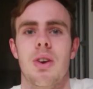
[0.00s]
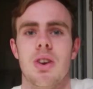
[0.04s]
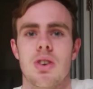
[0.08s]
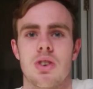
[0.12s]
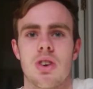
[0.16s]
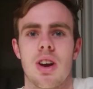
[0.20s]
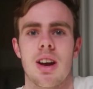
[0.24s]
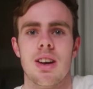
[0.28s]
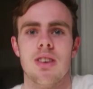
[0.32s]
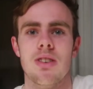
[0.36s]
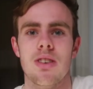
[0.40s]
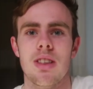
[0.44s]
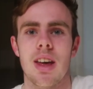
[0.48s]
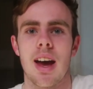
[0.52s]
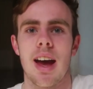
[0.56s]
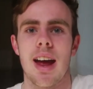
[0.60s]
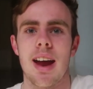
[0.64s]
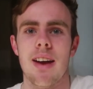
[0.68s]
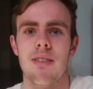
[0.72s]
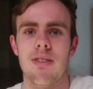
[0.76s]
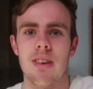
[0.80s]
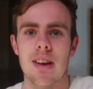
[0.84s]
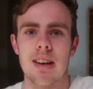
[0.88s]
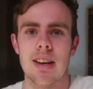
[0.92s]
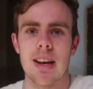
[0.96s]
want to try and do
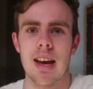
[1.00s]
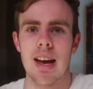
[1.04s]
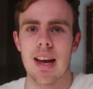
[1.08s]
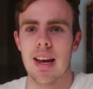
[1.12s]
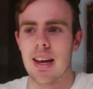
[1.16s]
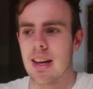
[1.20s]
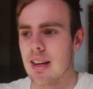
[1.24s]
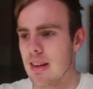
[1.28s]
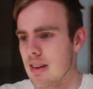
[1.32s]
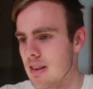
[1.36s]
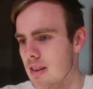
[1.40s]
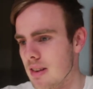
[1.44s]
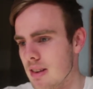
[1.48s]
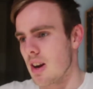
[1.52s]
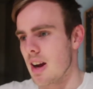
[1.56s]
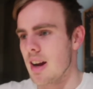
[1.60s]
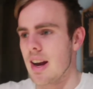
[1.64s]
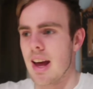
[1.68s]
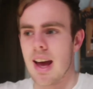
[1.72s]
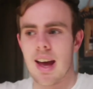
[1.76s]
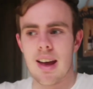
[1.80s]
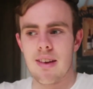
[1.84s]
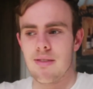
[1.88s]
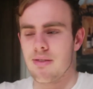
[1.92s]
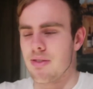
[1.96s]
that every day, try
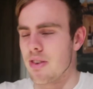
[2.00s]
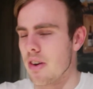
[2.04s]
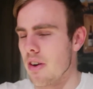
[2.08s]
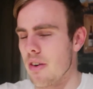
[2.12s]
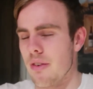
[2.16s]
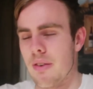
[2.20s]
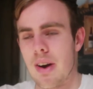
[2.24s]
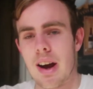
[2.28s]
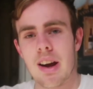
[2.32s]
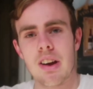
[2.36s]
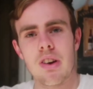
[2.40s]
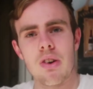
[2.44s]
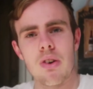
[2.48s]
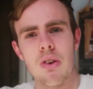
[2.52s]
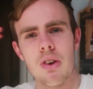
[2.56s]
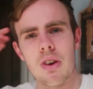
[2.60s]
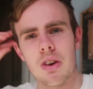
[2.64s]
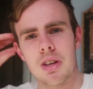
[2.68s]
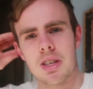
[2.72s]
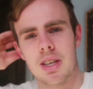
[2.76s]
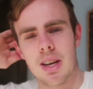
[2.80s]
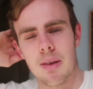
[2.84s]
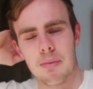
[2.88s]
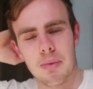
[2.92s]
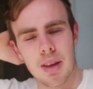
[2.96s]
and aim for a record
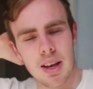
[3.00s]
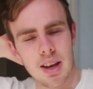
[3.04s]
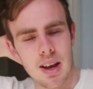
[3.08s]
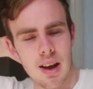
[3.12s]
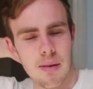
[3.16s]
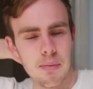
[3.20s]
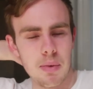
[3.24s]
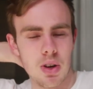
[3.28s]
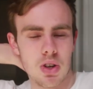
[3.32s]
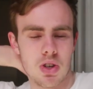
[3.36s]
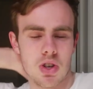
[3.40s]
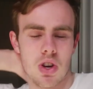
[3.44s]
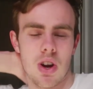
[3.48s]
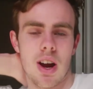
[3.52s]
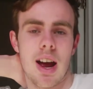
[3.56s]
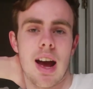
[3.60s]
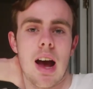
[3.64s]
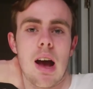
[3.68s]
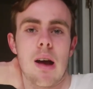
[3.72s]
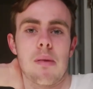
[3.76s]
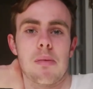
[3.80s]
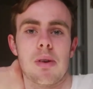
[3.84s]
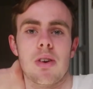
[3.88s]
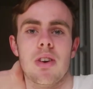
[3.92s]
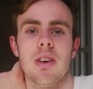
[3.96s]
or something. I'm not sure
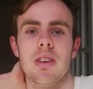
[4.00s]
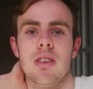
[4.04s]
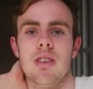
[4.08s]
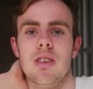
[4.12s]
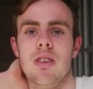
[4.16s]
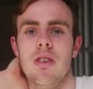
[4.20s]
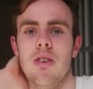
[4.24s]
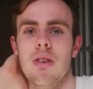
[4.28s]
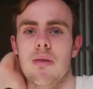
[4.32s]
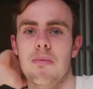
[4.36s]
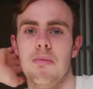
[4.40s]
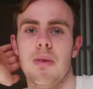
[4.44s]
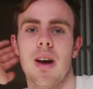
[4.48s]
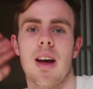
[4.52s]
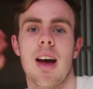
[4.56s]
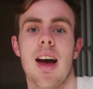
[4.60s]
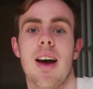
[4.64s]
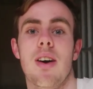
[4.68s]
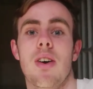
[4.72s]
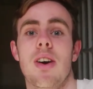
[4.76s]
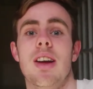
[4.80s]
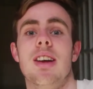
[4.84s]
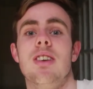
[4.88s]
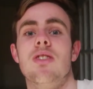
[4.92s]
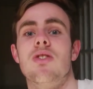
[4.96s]
how I'm going to do it, but
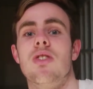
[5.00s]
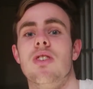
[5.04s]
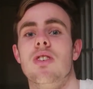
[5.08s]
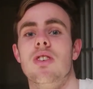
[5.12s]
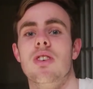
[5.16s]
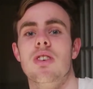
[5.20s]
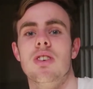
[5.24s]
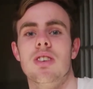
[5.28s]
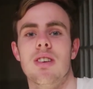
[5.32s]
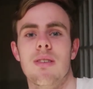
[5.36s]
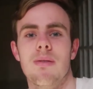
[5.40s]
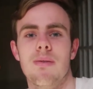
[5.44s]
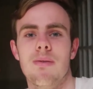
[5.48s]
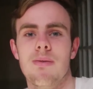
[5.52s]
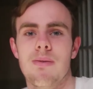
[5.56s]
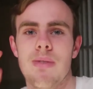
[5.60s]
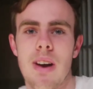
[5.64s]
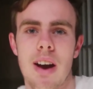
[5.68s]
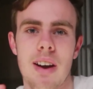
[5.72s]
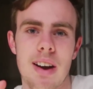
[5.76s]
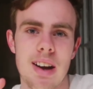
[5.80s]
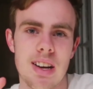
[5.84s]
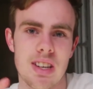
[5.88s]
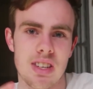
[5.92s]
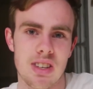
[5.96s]
I'll introduce it
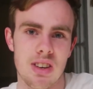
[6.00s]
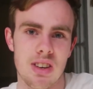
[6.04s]
very